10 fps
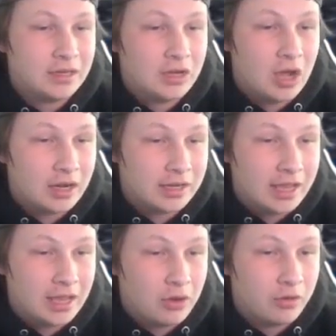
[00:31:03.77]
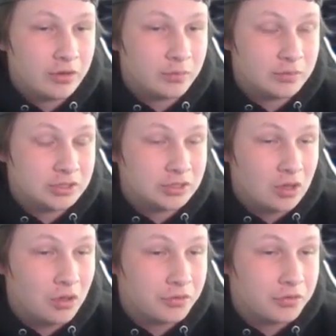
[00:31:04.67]
not KOS, which is
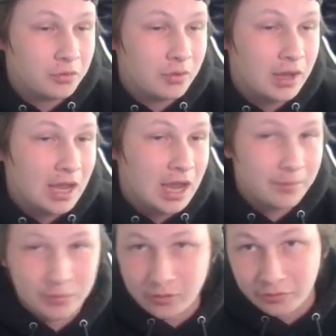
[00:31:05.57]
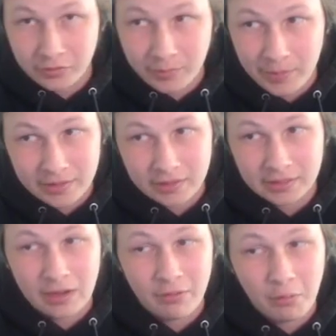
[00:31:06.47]
also absolutely amazing.
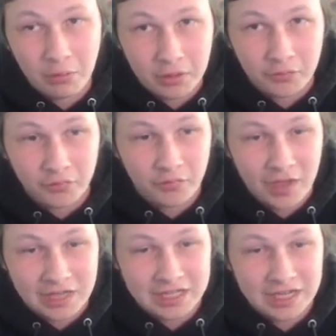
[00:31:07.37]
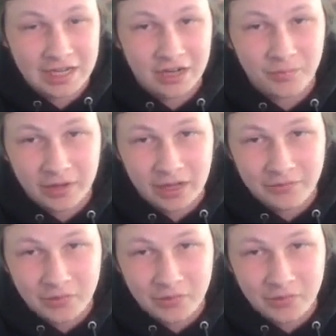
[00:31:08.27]
Now, I want to go for Flash Cannon here, but if